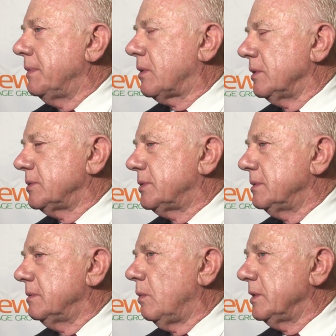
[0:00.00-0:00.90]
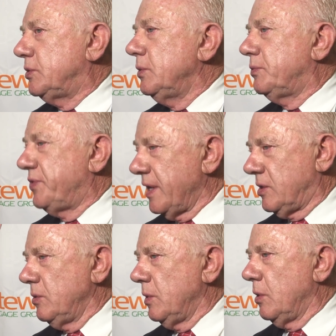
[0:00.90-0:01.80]
Because what you
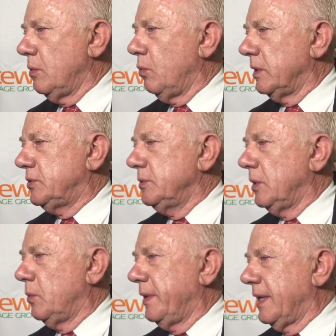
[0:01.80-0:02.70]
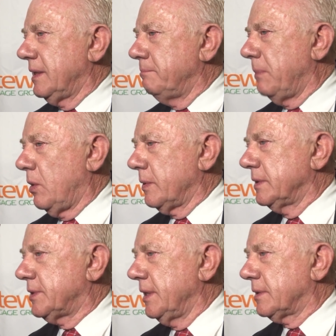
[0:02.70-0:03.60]
think you know and what you know when that ball
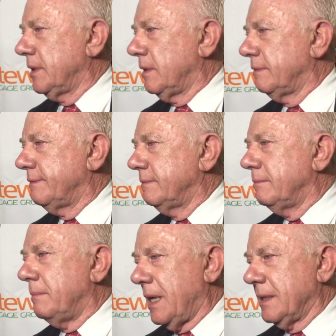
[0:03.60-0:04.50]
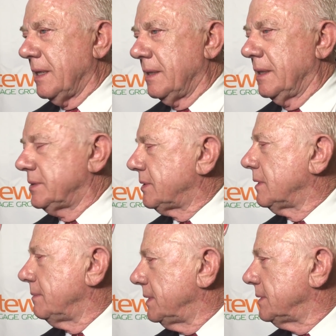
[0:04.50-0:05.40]
gets kicked off might not
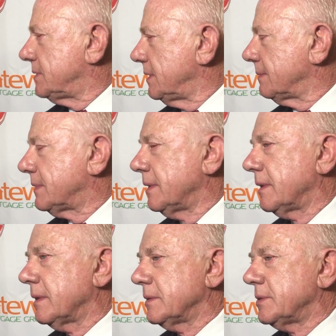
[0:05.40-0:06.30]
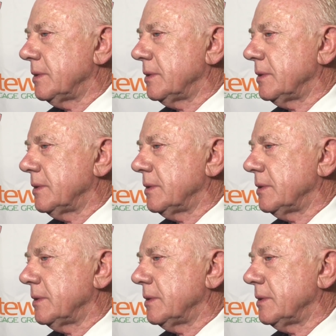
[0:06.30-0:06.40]
necessarily be the same thing.